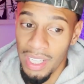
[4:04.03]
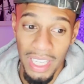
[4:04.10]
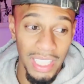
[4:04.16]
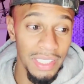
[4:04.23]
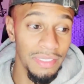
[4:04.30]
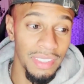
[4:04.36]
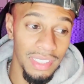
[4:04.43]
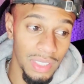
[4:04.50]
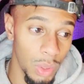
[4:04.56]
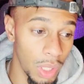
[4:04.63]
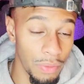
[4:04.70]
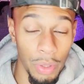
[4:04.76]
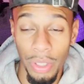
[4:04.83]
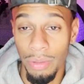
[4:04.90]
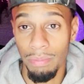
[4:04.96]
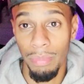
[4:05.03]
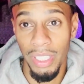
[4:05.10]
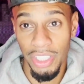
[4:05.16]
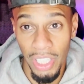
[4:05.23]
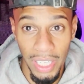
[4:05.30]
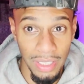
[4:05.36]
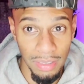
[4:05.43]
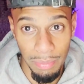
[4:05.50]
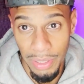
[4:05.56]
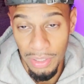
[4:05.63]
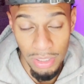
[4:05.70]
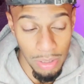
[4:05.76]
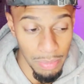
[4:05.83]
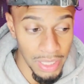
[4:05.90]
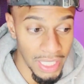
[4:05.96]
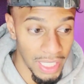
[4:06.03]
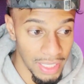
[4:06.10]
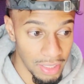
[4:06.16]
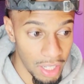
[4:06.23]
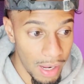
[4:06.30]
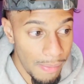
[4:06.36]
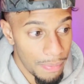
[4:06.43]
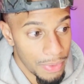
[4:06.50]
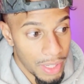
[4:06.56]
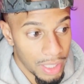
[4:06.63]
And even still, I've got my chatters messaging me at that time,